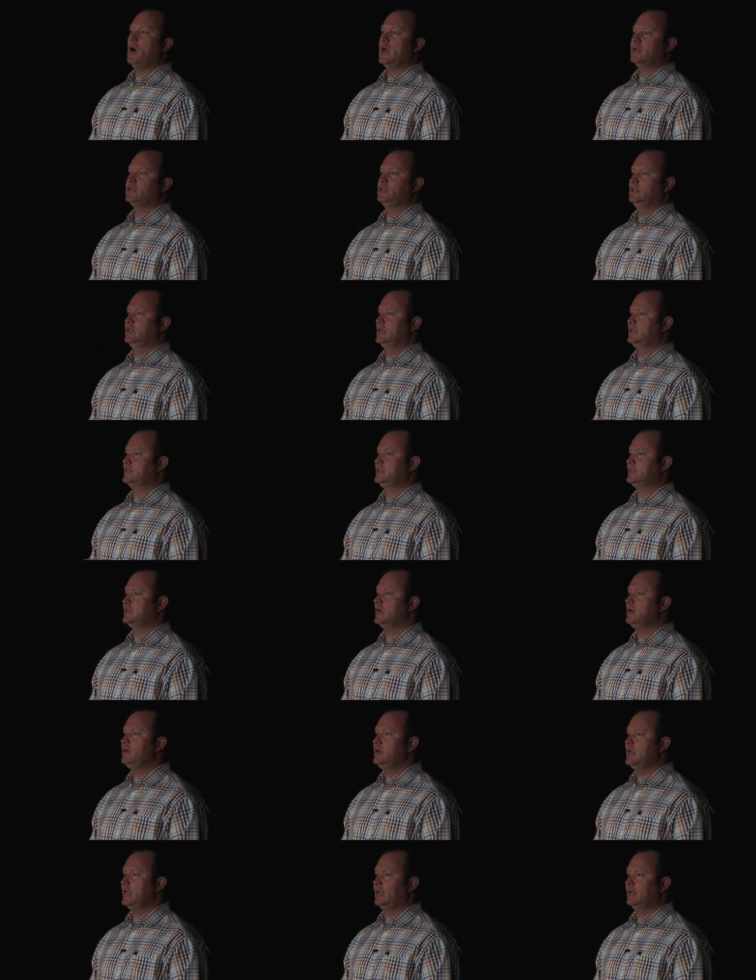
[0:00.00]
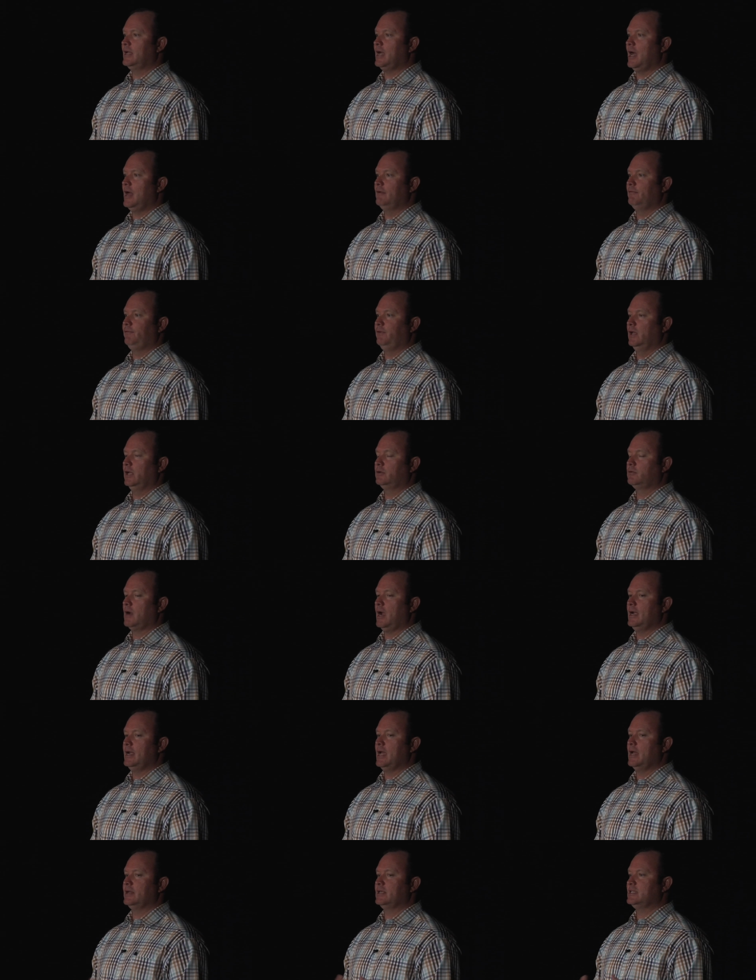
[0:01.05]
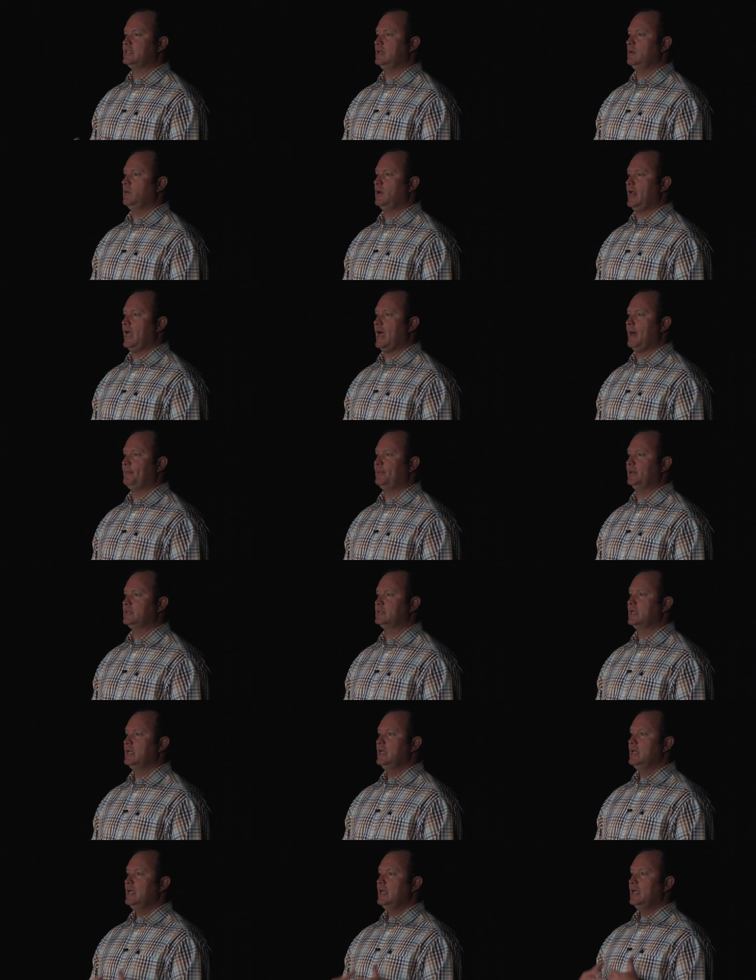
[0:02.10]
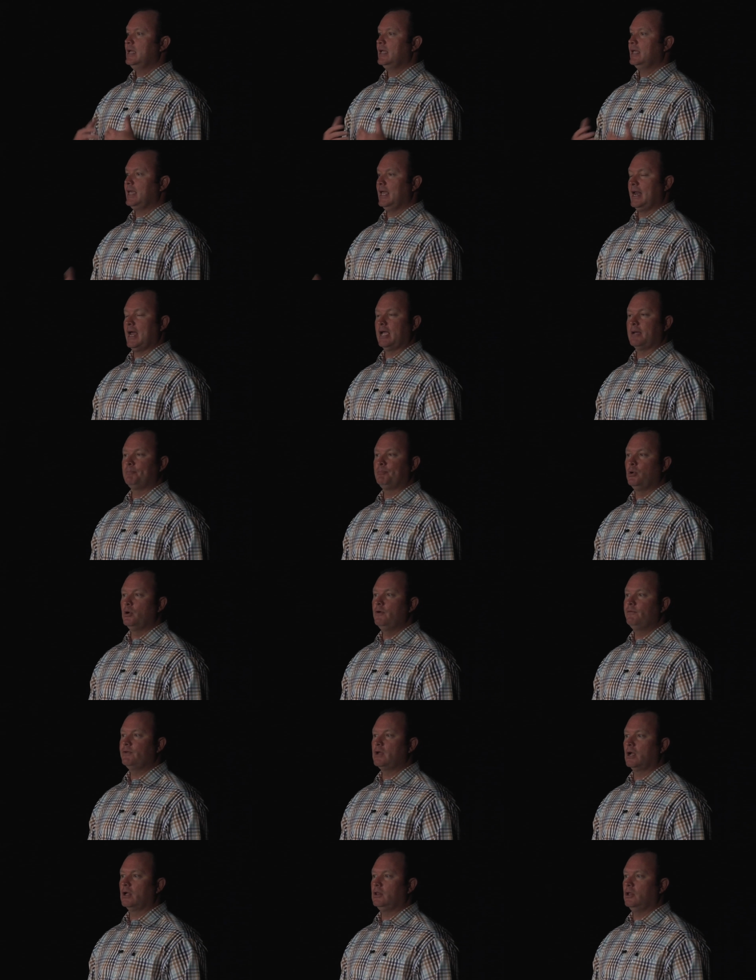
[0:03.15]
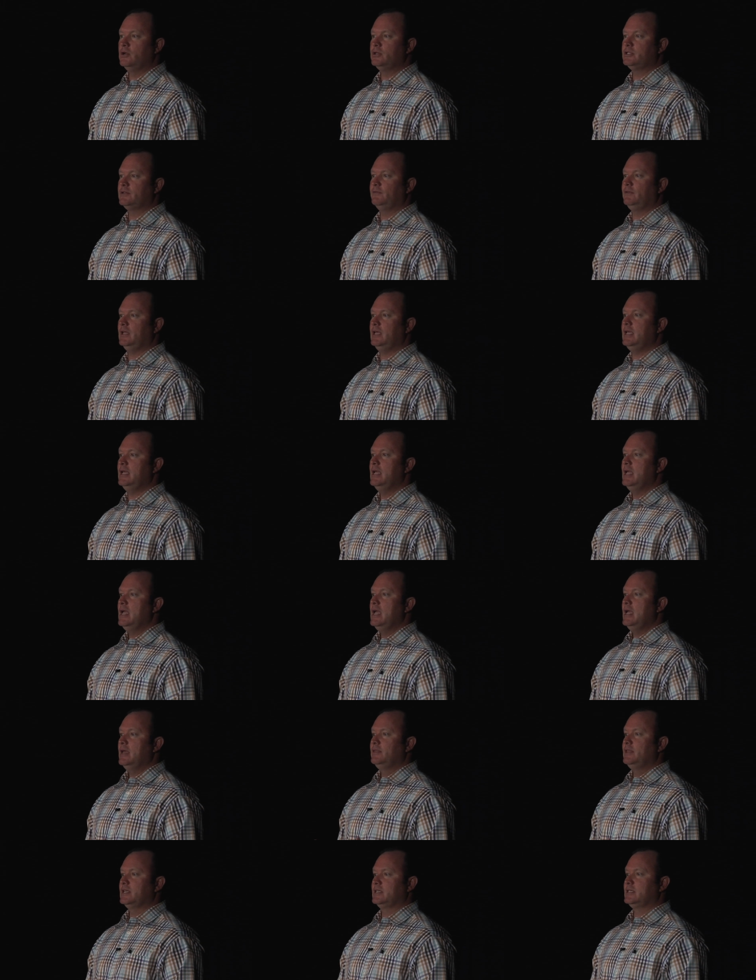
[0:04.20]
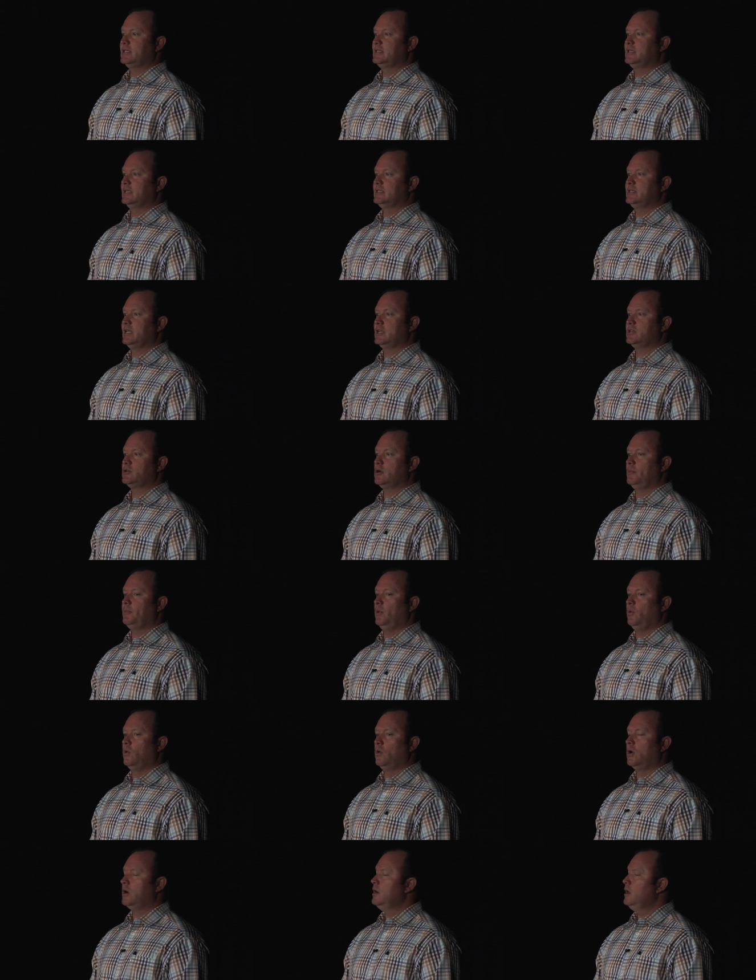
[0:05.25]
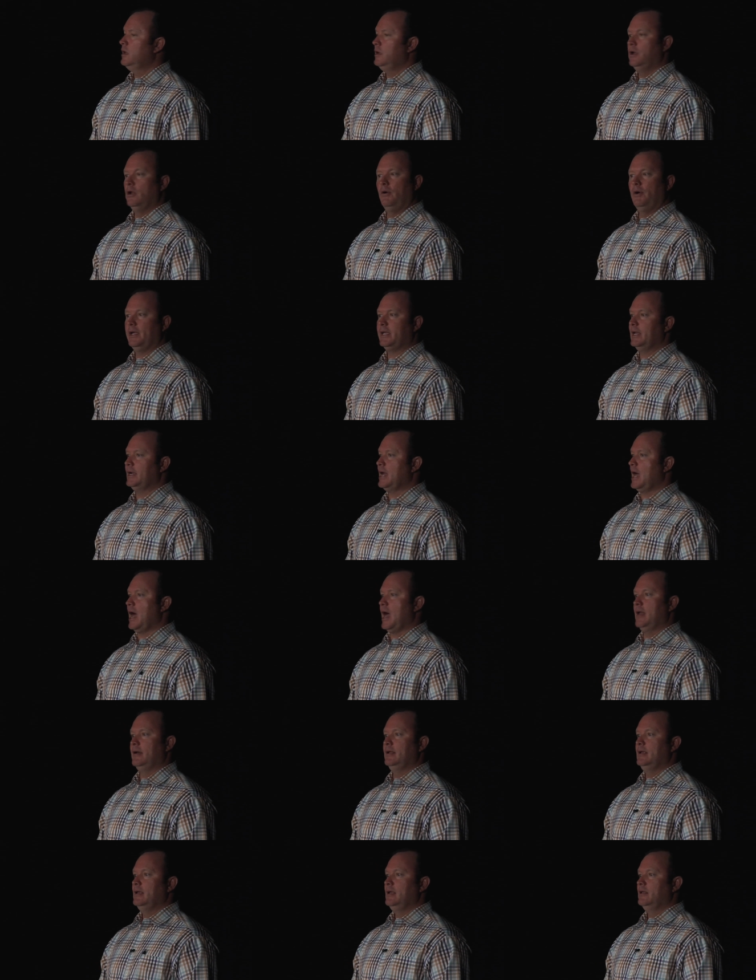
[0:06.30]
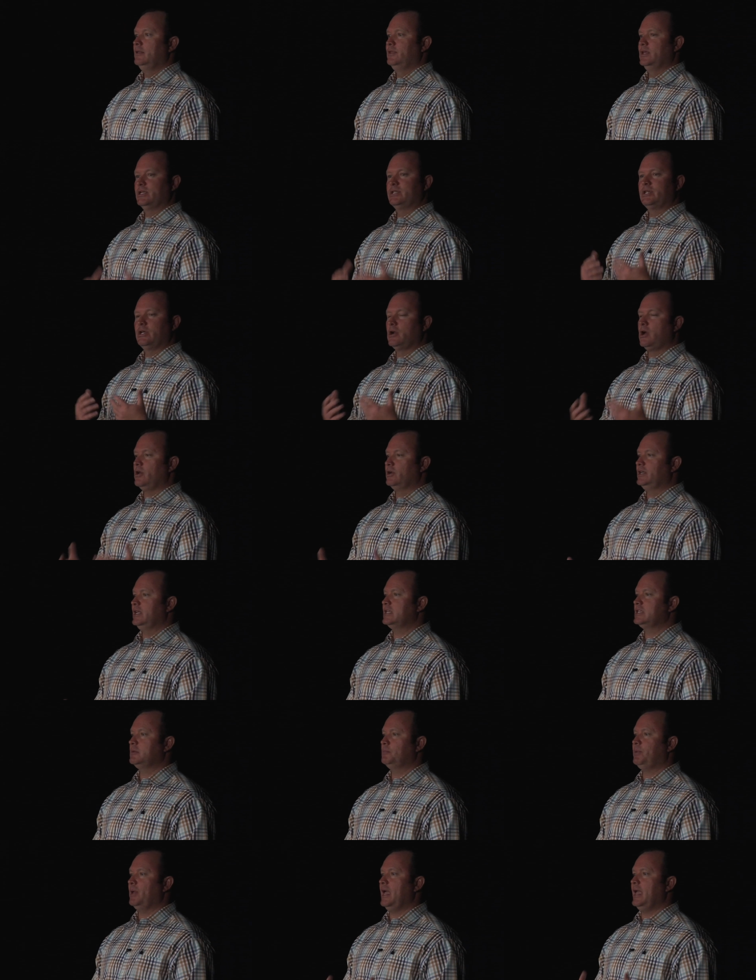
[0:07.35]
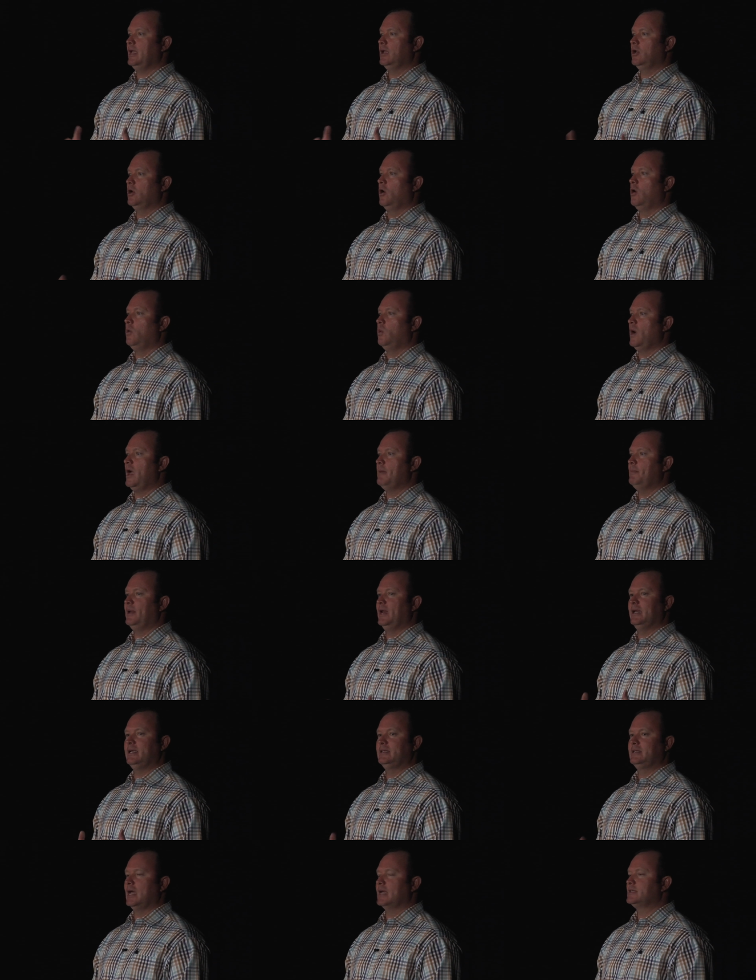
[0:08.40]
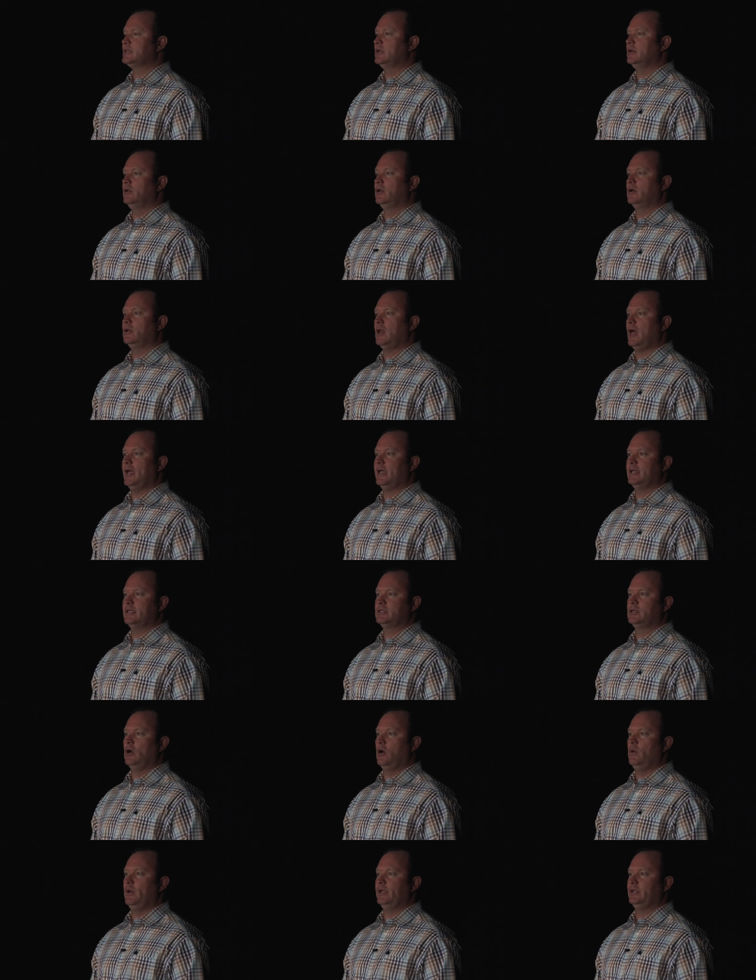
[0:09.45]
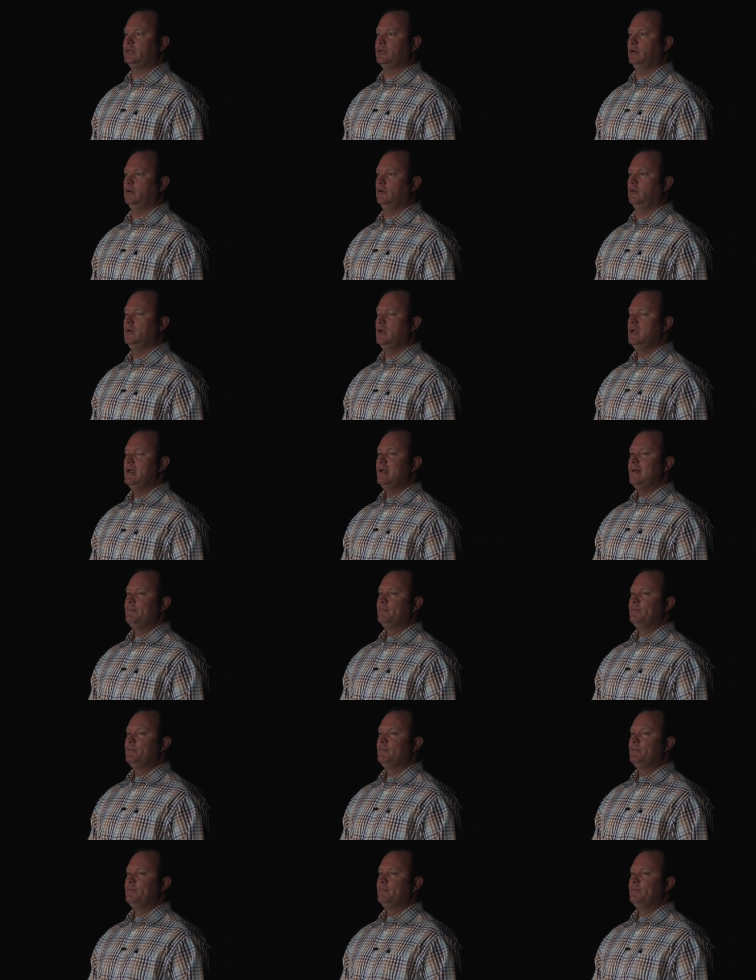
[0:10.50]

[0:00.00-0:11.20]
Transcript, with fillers: watching this syrian conflict right now to see what happens can i prove conclusively this is the sixth trumpet war no i cannot this could all dissipate and go away but it doesn't look like it's going to